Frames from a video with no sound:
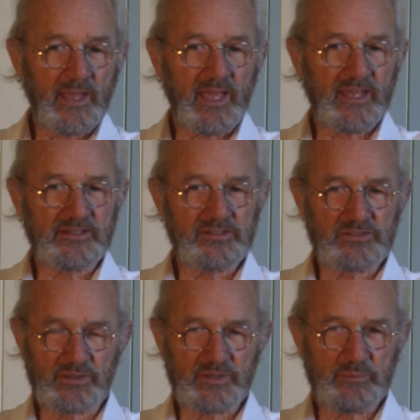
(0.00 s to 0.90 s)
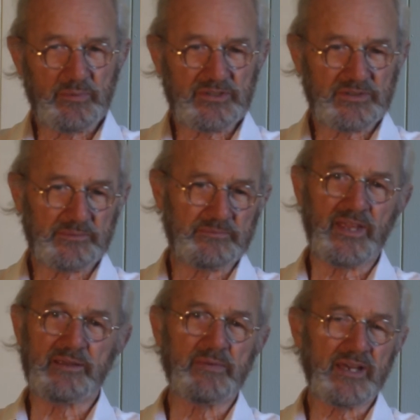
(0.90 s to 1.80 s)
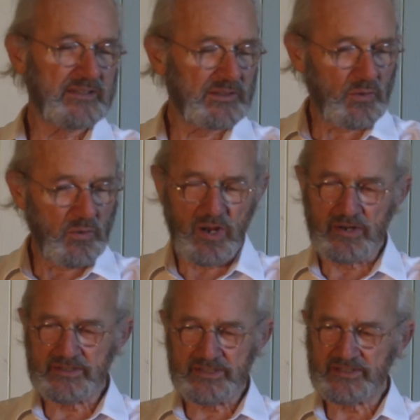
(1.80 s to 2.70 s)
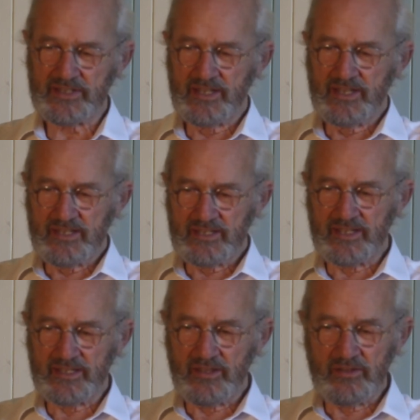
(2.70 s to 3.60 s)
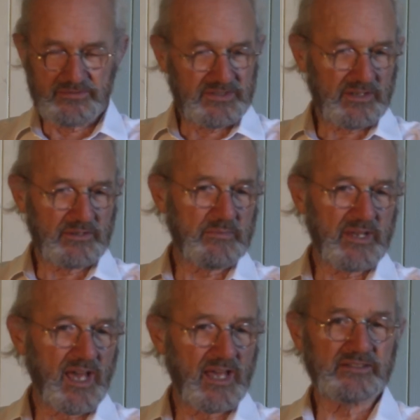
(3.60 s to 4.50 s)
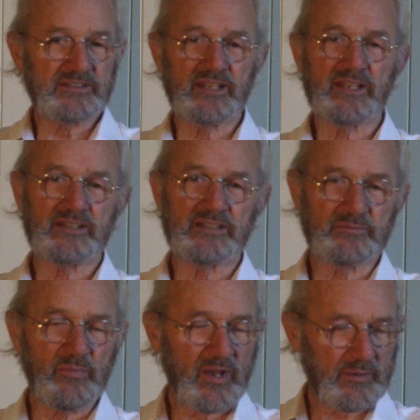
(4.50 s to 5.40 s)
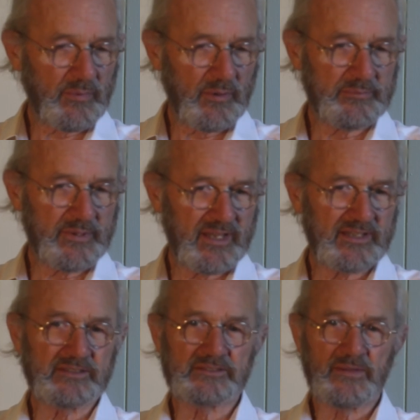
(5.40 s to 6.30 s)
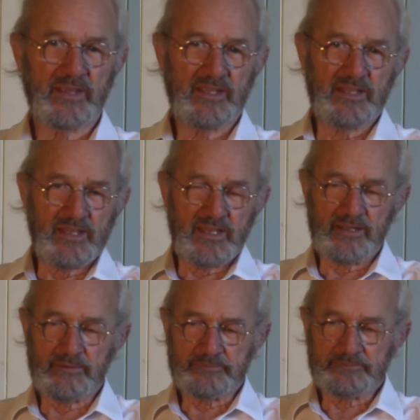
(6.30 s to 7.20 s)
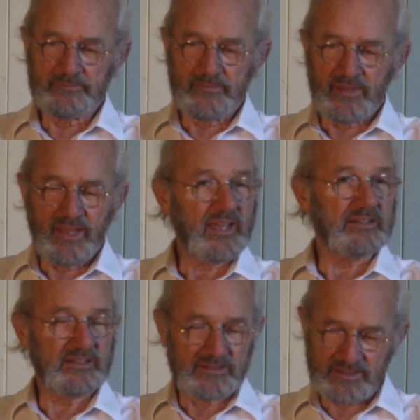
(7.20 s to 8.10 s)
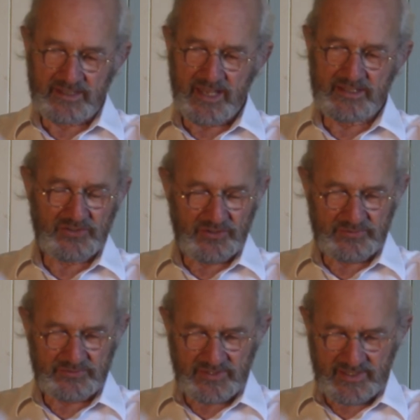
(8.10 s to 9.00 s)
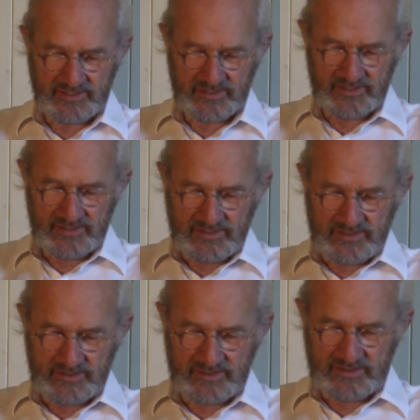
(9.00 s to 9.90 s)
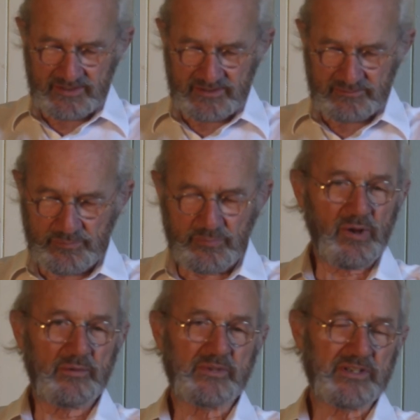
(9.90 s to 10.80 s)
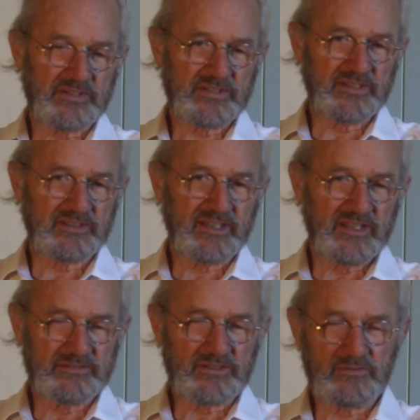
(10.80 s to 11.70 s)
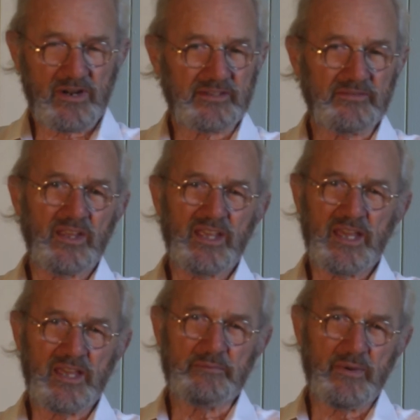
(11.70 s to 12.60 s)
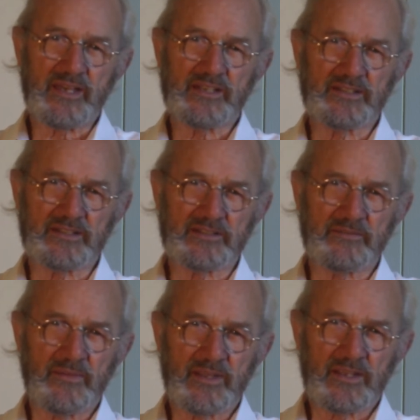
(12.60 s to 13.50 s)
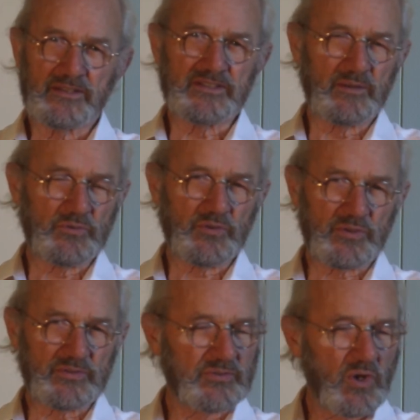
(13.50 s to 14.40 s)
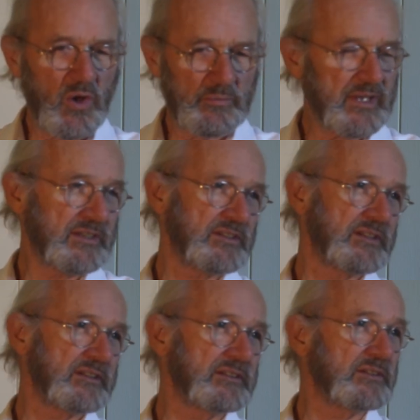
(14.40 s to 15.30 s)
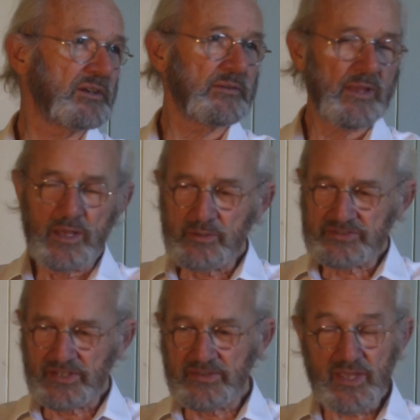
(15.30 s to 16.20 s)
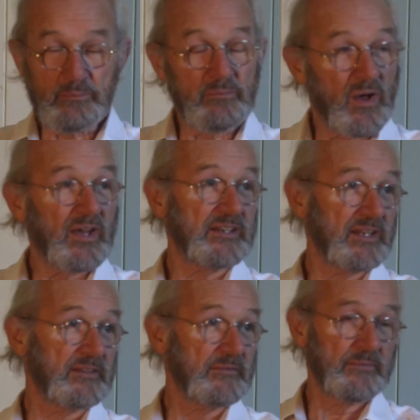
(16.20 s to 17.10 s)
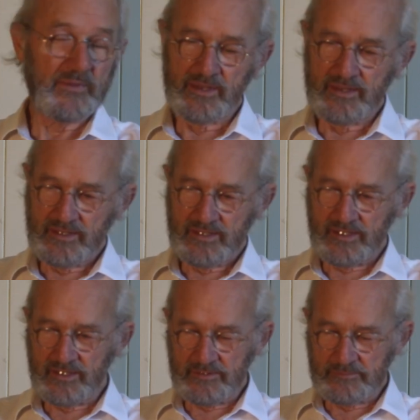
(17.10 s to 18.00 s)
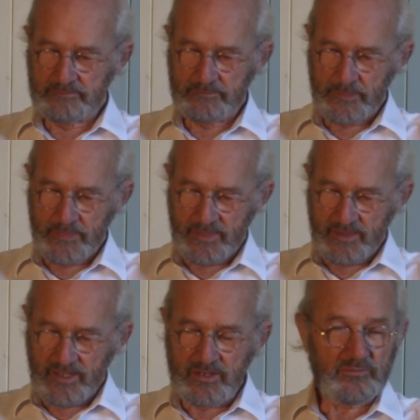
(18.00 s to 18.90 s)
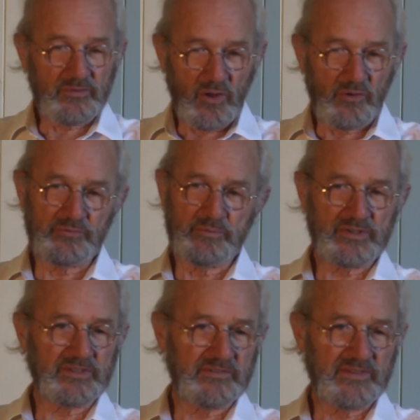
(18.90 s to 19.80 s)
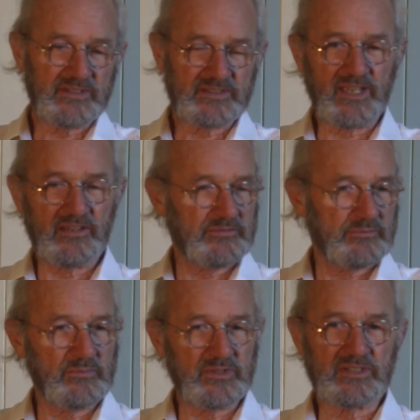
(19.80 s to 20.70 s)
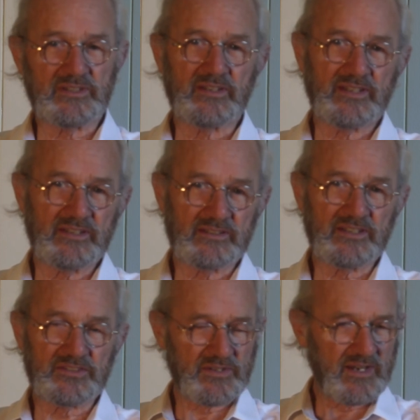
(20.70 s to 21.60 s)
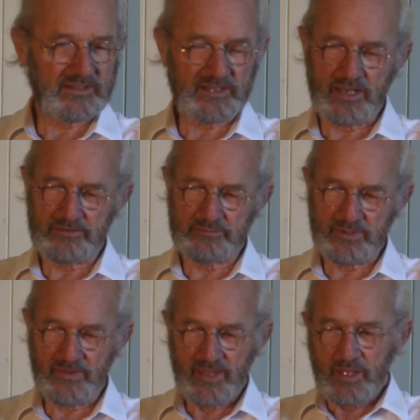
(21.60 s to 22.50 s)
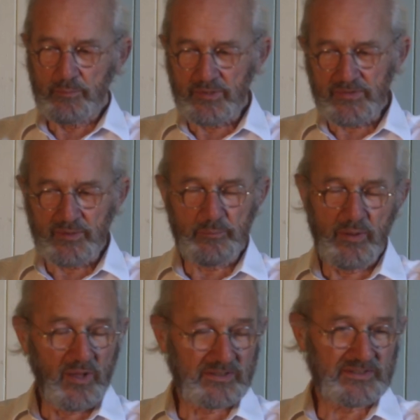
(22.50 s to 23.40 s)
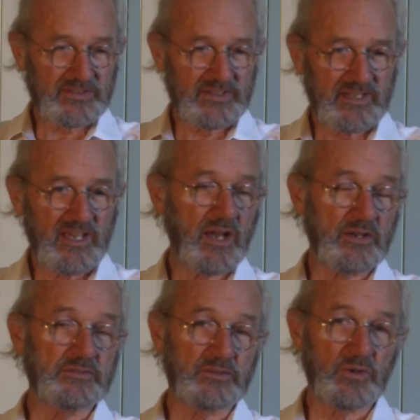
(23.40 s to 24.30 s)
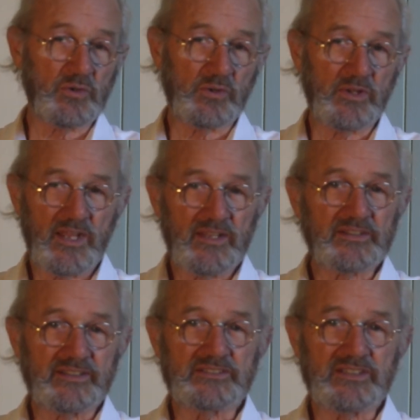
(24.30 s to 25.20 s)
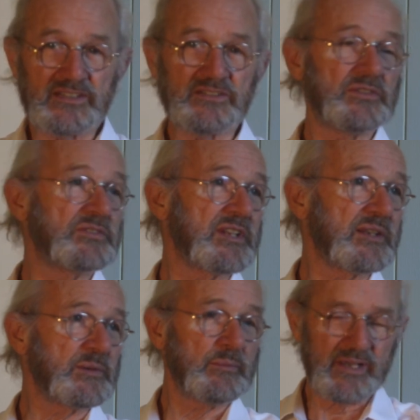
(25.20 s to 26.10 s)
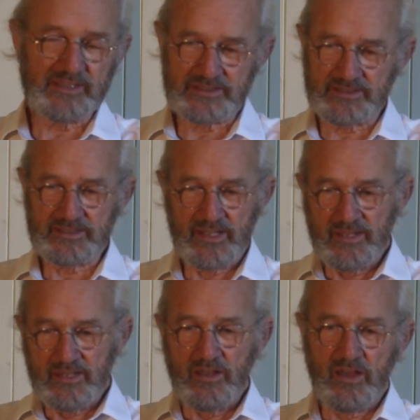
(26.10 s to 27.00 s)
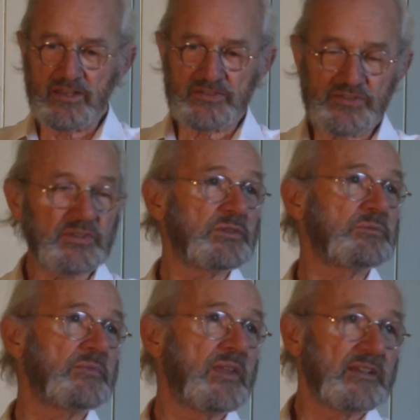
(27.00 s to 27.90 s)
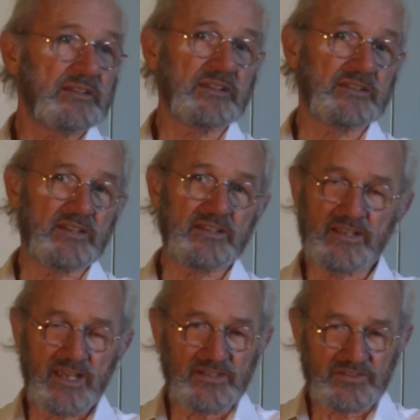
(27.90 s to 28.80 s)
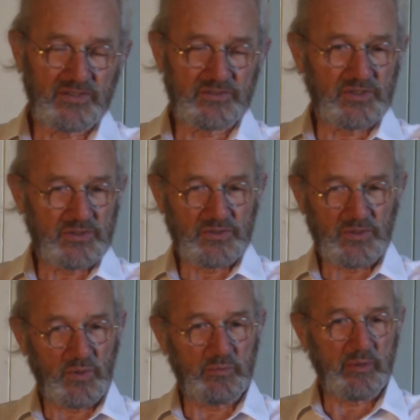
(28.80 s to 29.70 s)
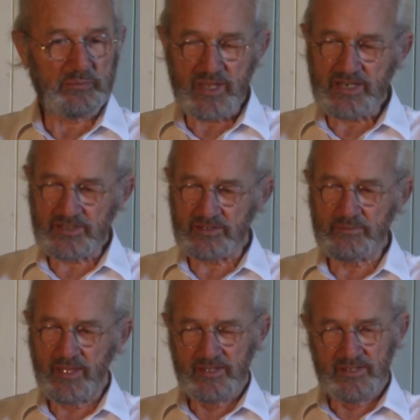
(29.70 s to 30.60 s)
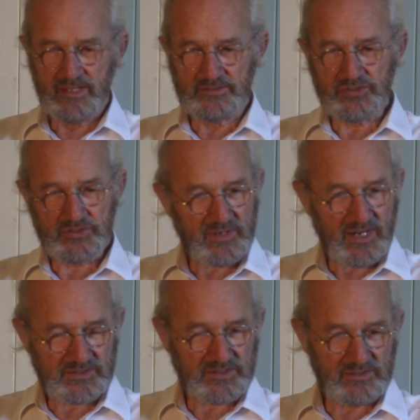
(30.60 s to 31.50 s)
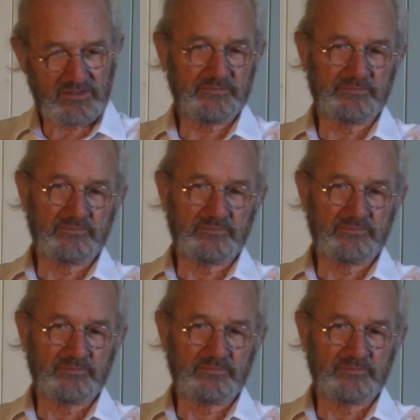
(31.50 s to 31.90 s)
and Julie Bishop. They made inquiries uh, of Jeremy Hunt and Mike Pompeo. Um, and in the case of uh, uh Prime Minister Kevin Rudd, he made some sort of comment, you know. So their minor um, involvement of this government, uh, in the Australian government, but the policy overall continues unabated. I assume that the institutional momentum and structure